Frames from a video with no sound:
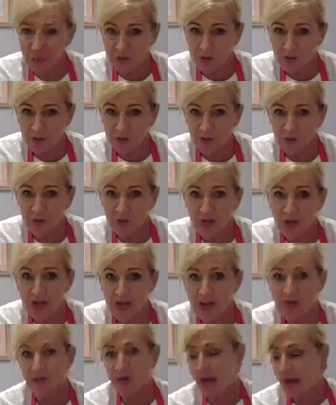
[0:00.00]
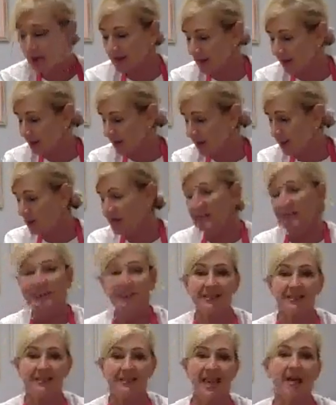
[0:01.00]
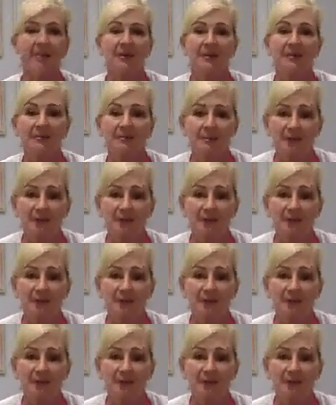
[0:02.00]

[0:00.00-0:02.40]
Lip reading: that dynamite, here is a salmon